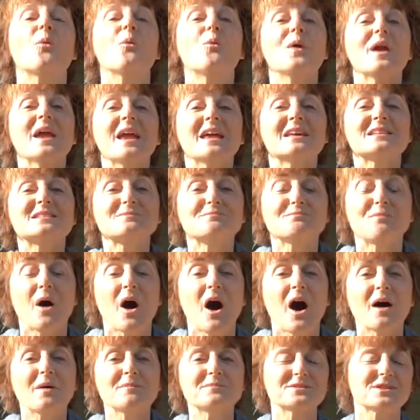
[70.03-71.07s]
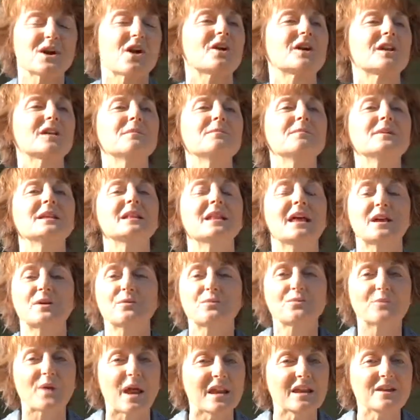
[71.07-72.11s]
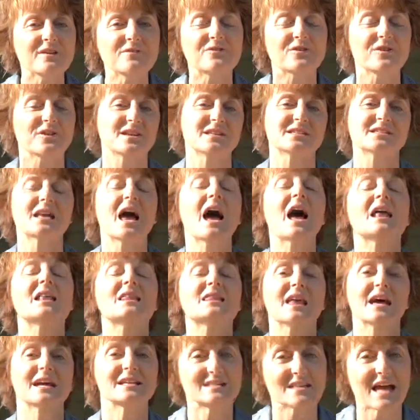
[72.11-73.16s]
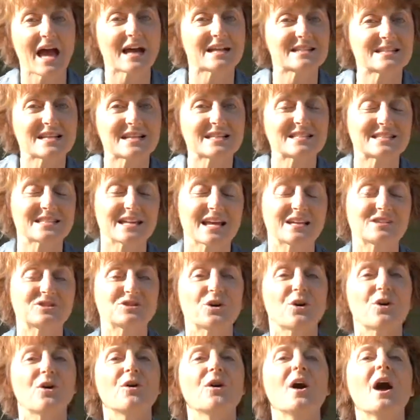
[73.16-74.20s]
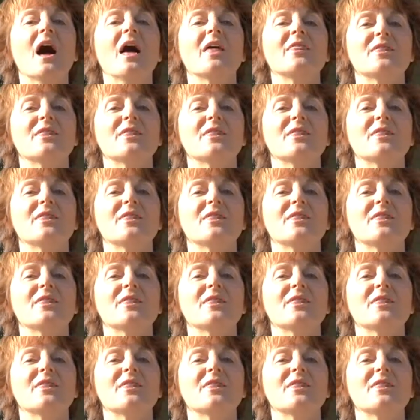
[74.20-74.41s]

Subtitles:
We as moms are going to be like ready for this less hectic schedule,